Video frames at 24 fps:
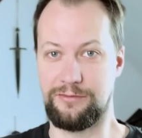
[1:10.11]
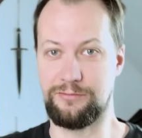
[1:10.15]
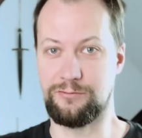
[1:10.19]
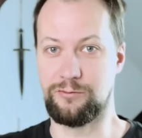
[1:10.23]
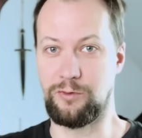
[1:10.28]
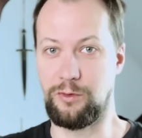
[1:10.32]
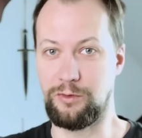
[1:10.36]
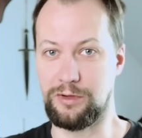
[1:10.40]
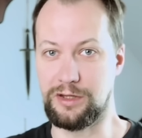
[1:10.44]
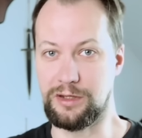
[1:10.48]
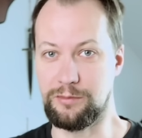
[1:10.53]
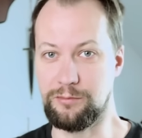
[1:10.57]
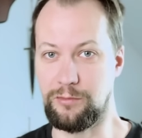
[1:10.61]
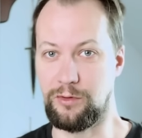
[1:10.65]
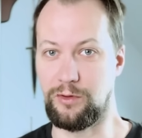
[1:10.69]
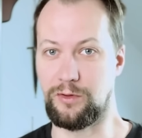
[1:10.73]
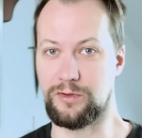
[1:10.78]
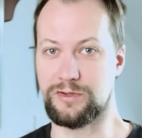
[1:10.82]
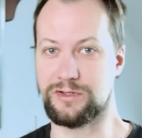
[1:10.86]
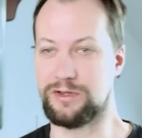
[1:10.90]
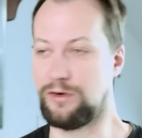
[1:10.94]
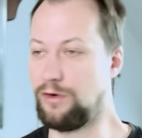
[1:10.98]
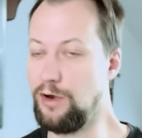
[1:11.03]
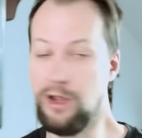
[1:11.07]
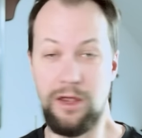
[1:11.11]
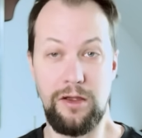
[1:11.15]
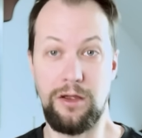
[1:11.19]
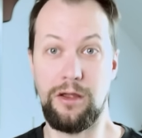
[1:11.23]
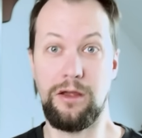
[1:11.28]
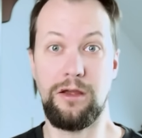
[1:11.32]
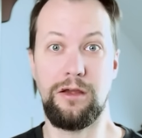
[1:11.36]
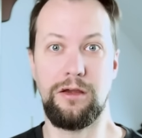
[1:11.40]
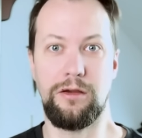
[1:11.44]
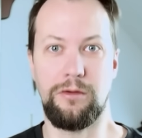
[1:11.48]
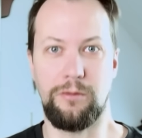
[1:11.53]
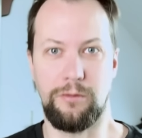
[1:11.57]
rolling balls or
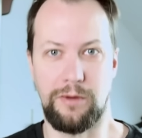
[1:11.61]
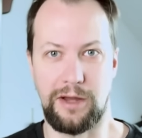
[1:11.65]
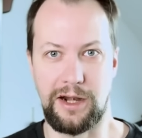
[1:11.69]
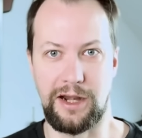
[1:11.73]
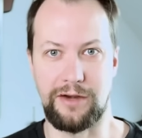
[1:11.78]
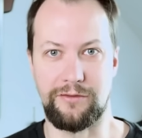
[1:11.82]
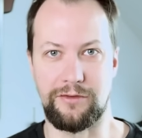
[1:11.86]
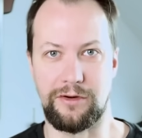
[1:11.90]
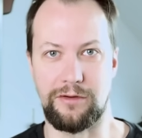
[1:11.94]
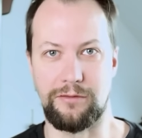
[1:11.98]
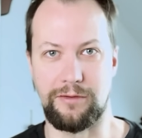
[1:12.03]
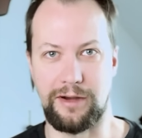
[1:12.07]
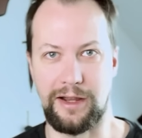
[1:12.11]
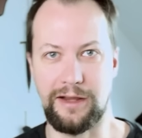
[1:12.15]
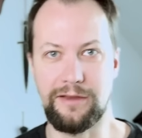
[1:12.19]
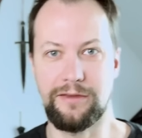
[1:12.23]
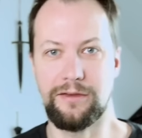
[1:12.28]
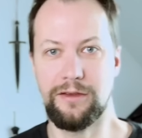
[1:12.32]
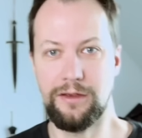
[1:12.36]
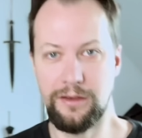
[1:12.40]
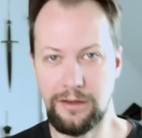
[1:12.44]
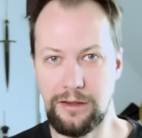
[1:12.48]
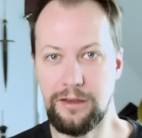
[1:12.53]
whatever, right?